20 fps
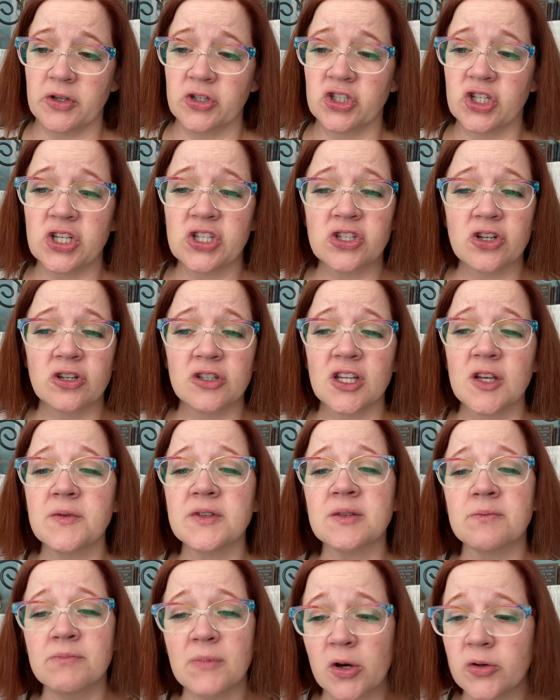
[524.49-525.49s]
she certainly
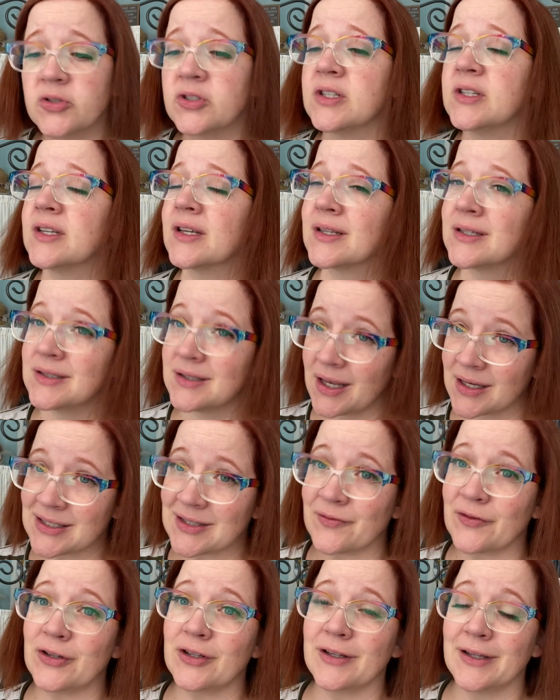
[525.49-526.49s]
was most
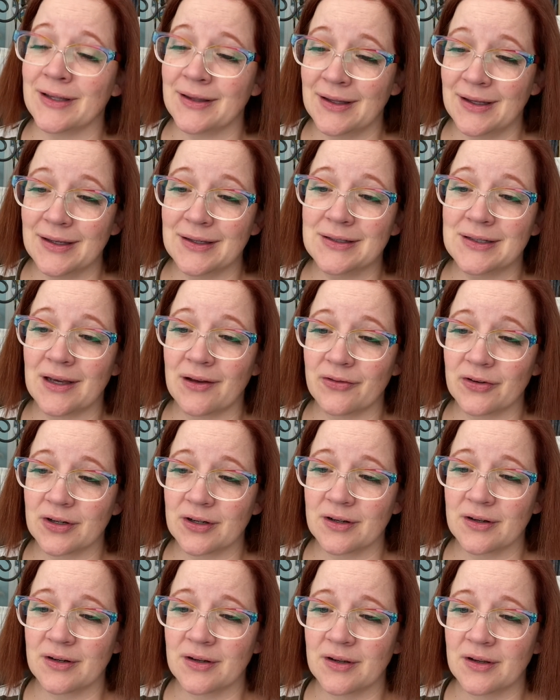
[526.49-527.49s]
successful in the
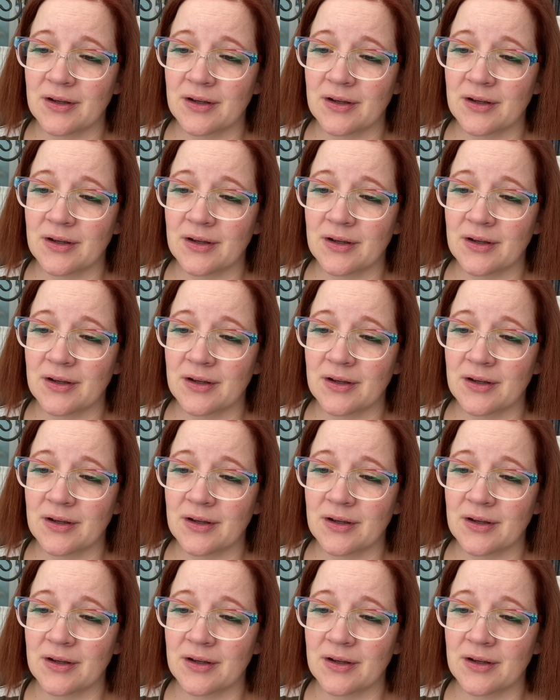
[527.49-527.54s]
endeavor.